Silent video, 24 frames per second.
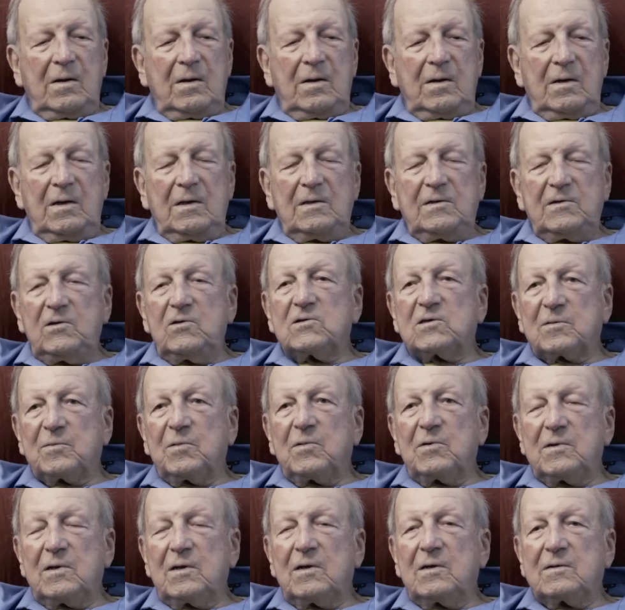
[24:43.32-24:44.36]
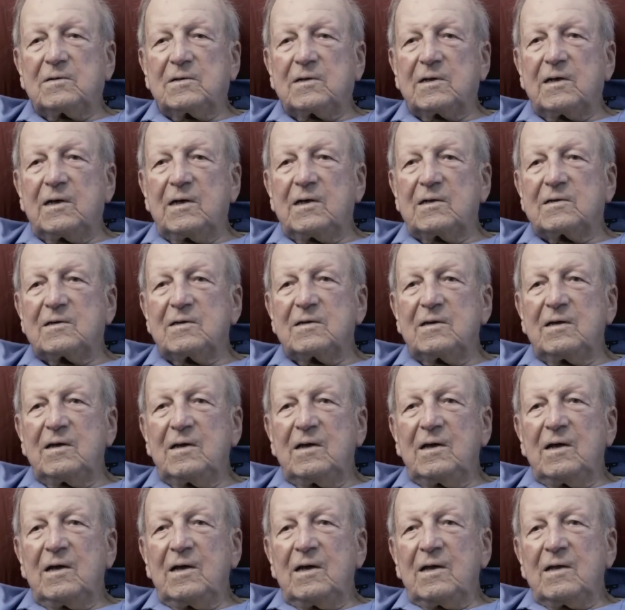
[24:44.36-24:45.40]
It's usable, you know. Today it's
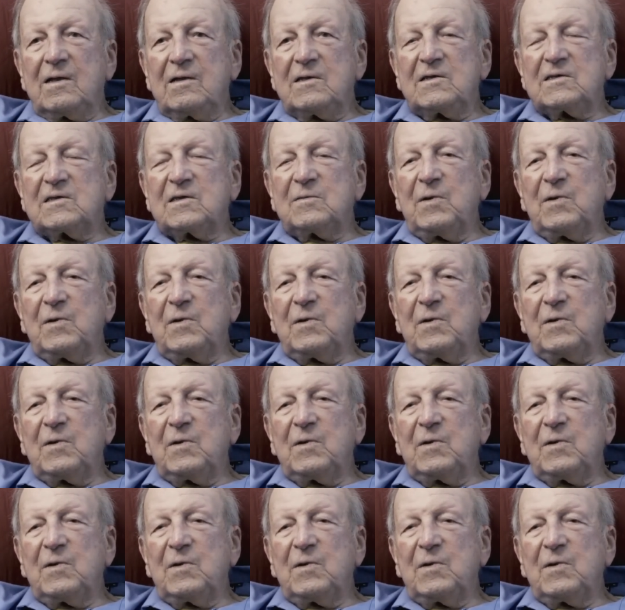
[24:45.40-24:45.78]
just